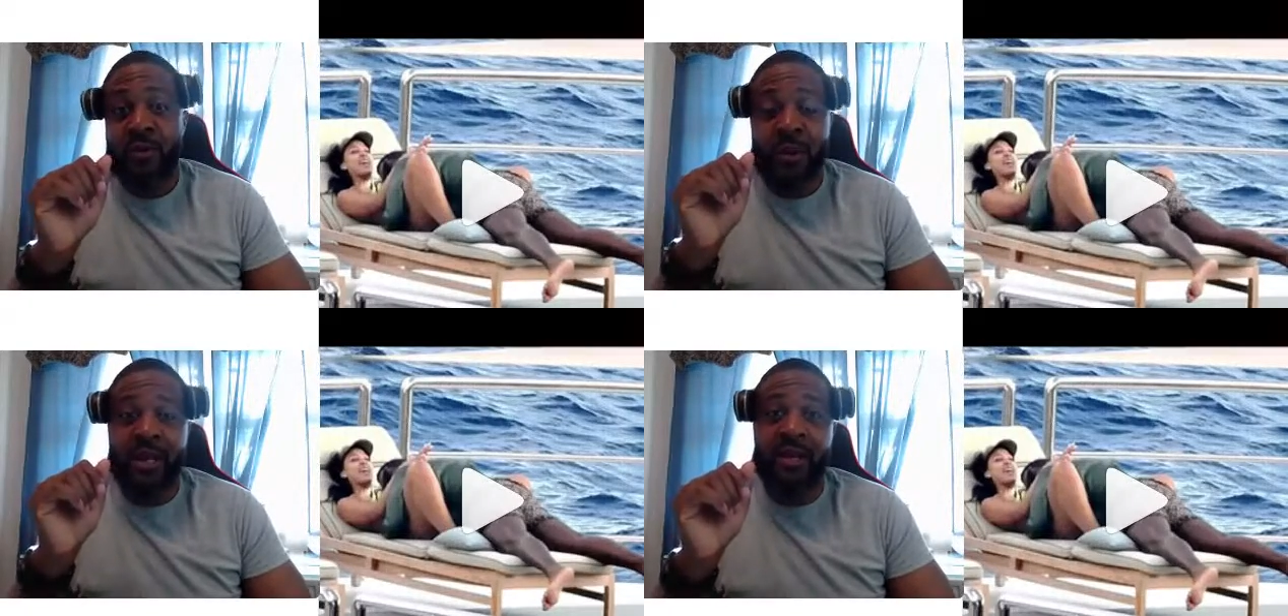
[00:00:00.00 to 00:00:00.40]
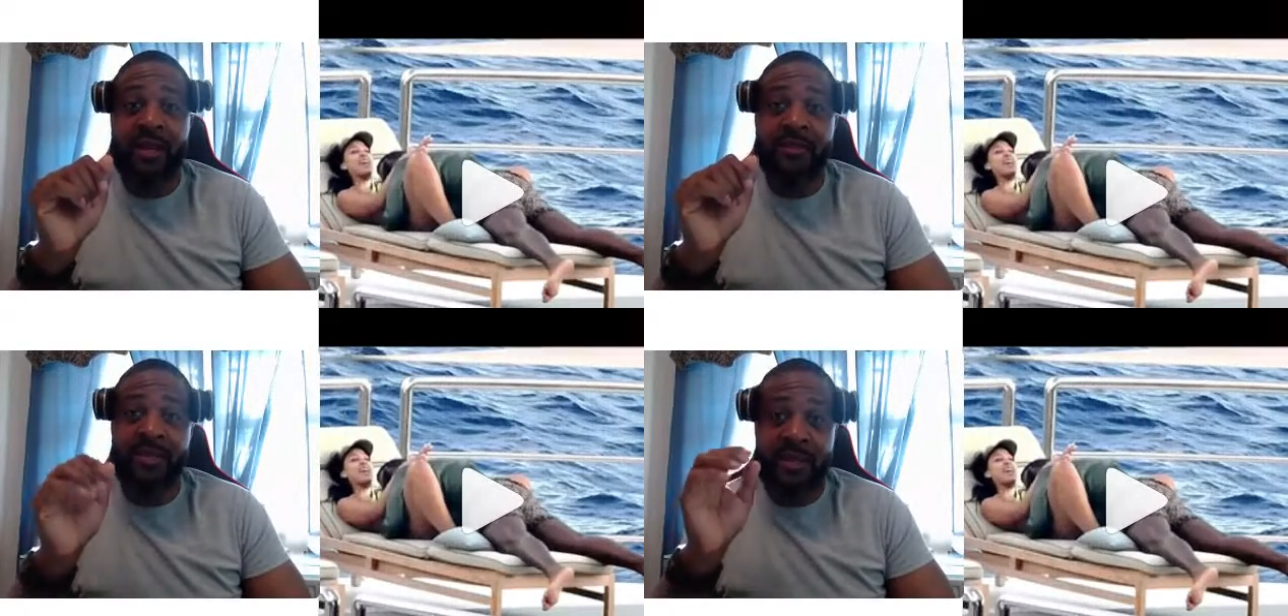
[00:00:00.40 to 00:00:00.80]
when it
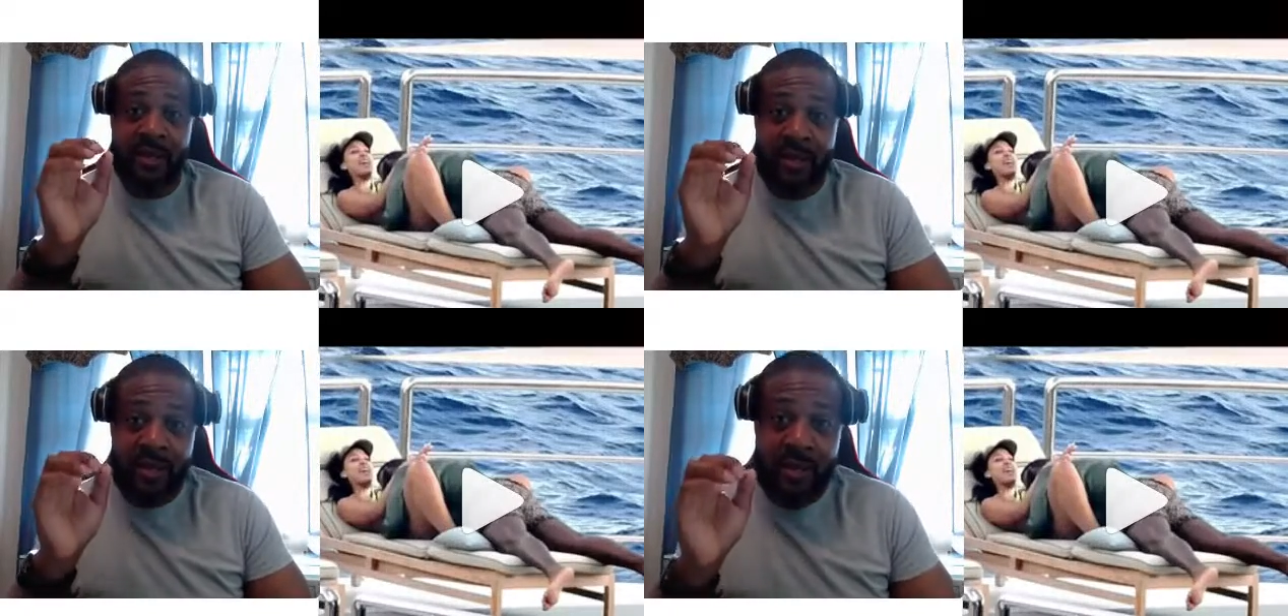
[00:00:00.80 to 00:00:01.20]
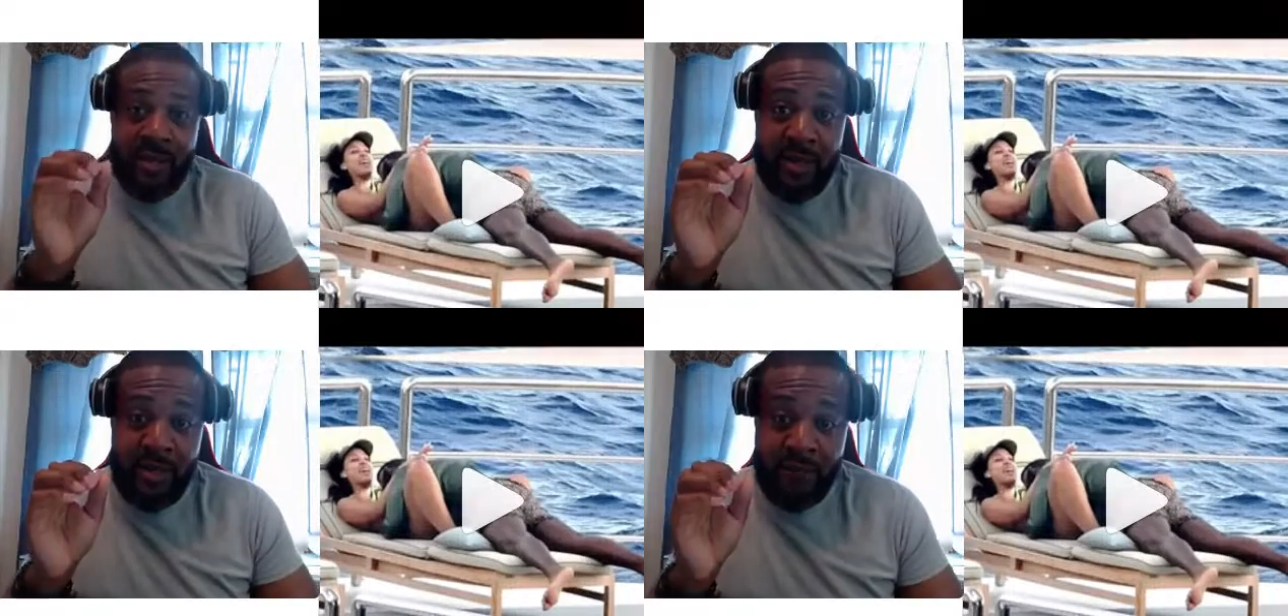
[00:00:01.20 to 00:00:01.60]
comes to
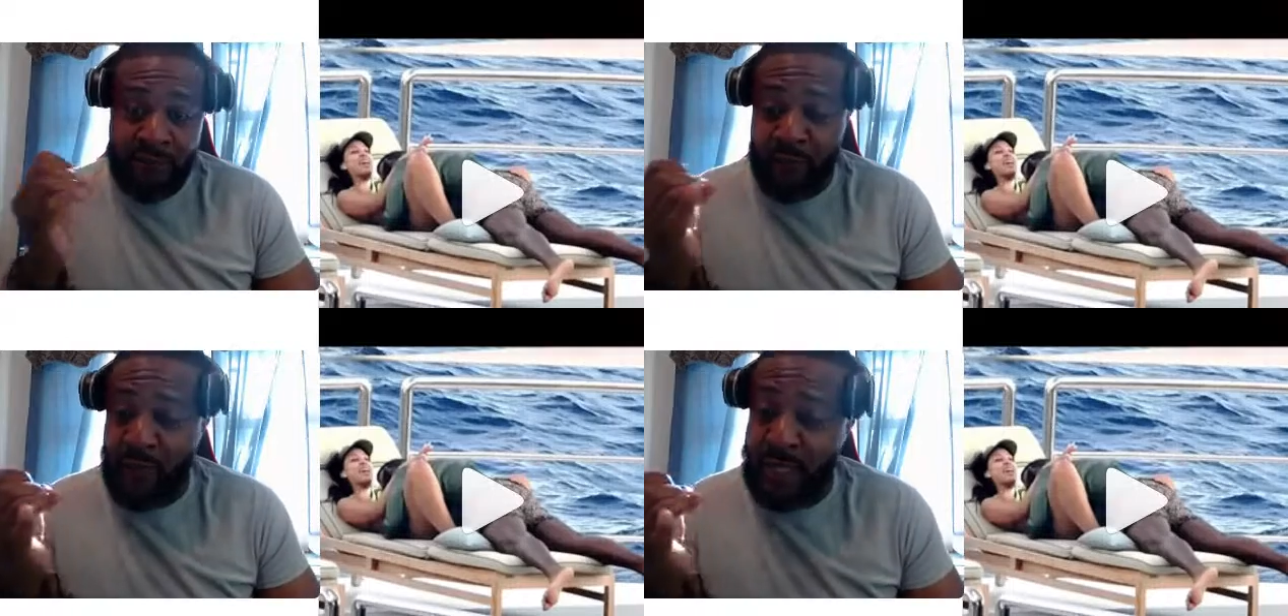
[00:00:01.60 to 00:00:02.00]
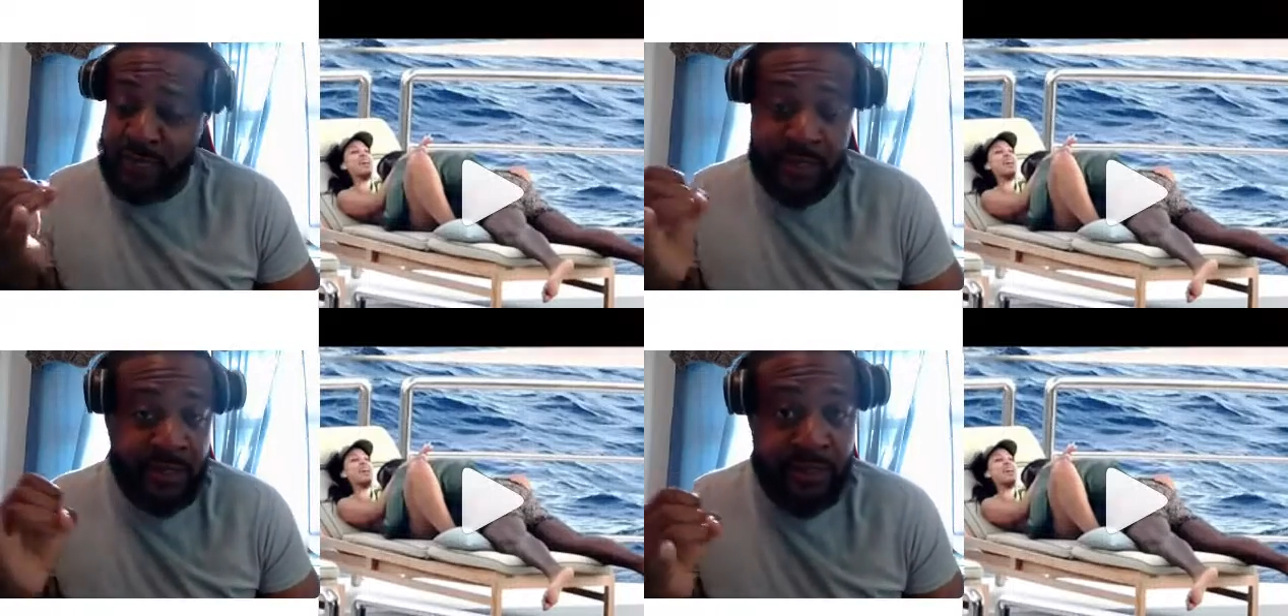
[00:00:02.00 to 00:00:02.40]

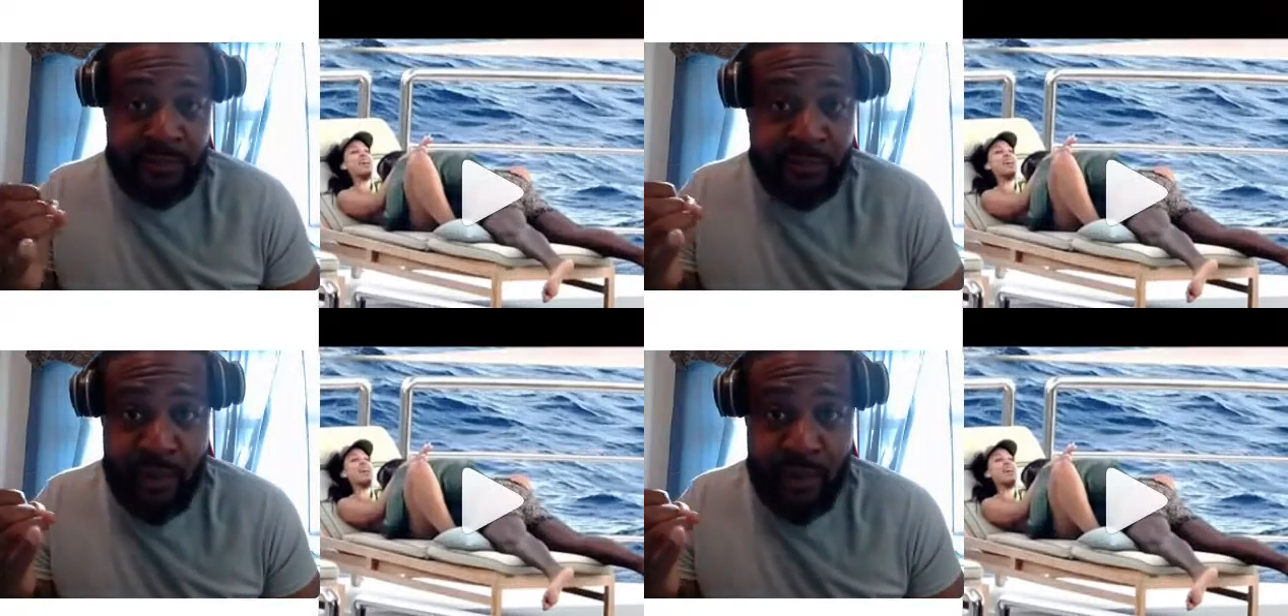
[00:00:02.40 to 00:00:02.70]
friends,